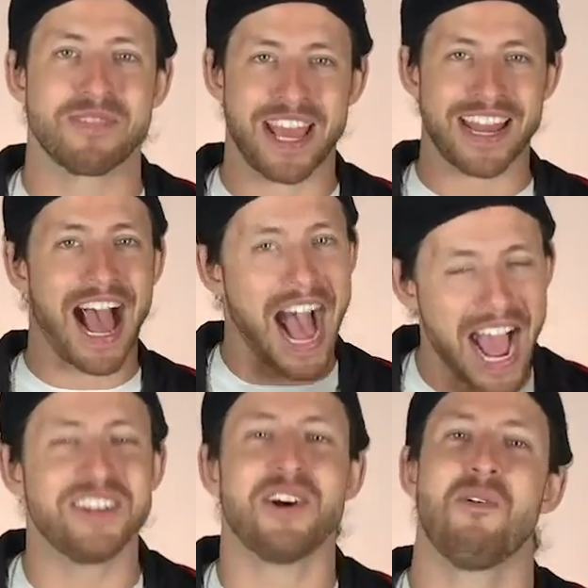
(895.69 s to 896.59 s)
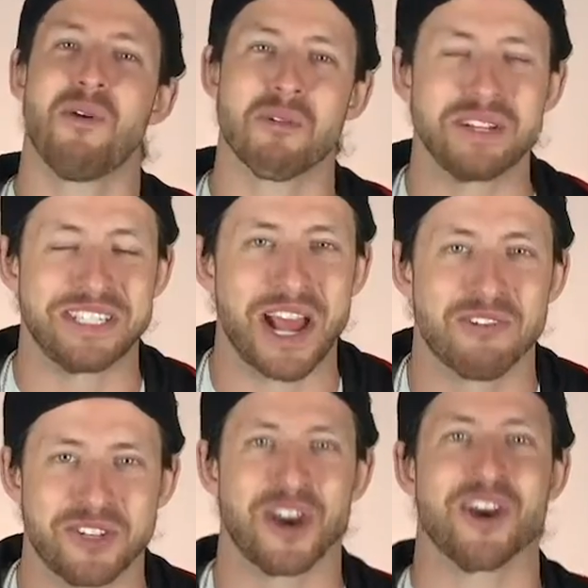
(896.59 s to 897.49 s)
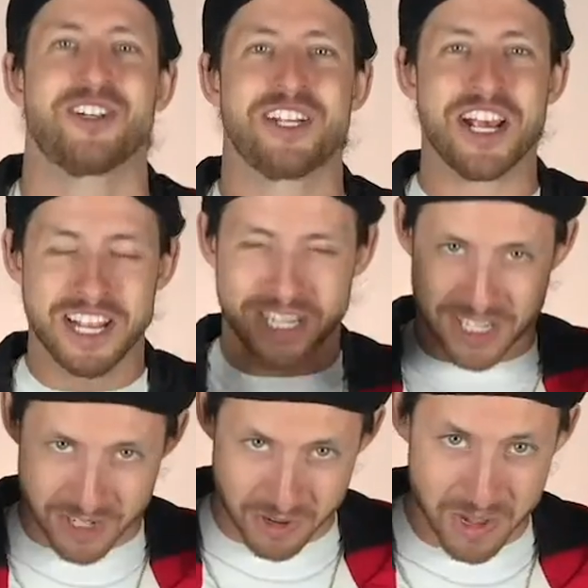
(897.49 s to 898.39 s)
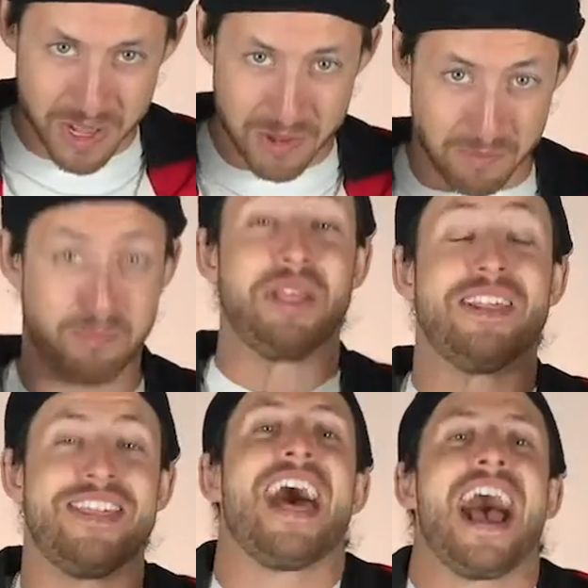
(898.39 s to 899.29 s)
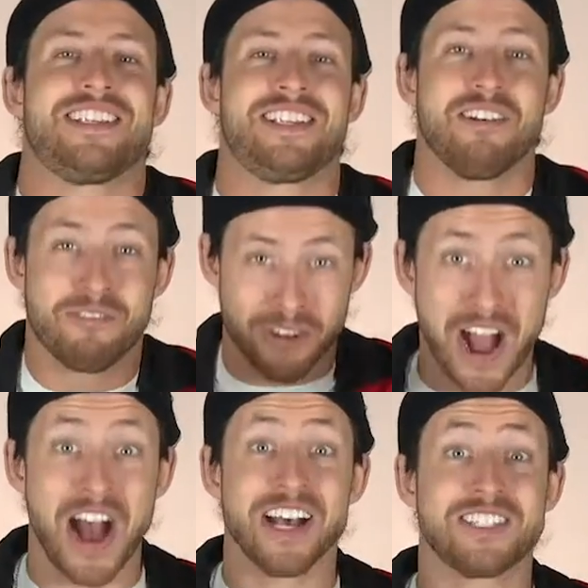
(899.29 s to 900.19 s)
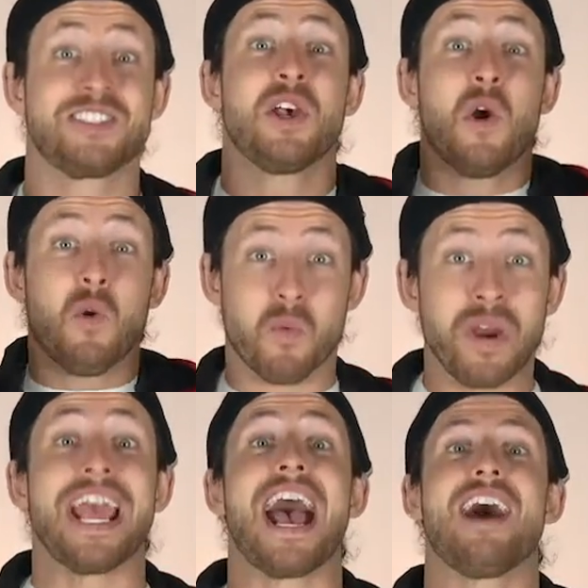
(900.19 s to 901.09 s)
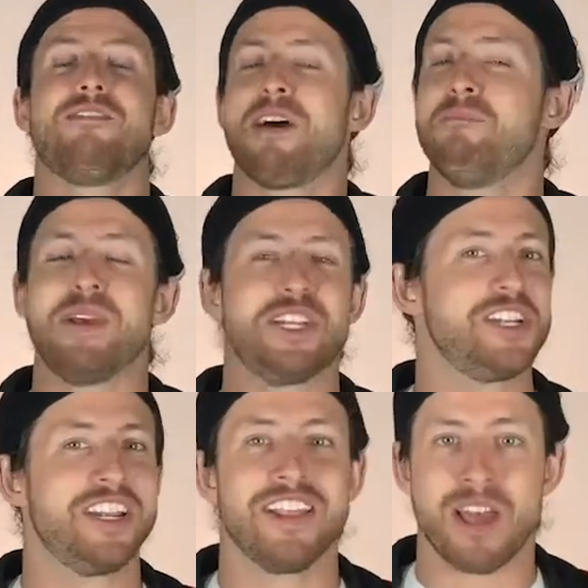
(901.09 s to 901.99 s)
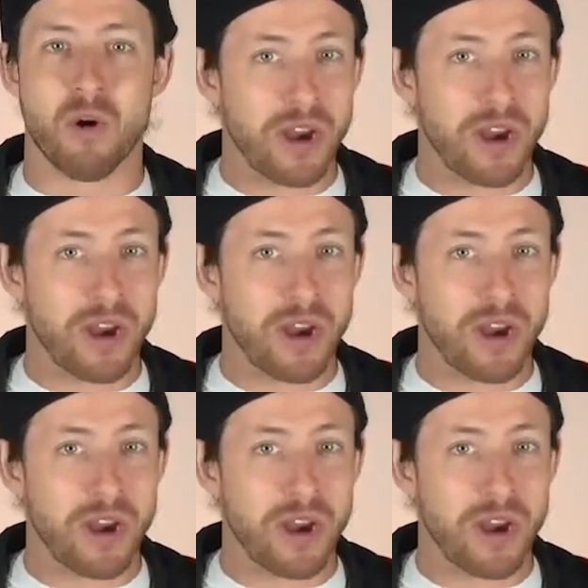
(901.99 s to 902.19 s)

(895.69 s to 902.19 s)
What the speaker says: And I don't want Resound Church to be that. For us, we have a mission that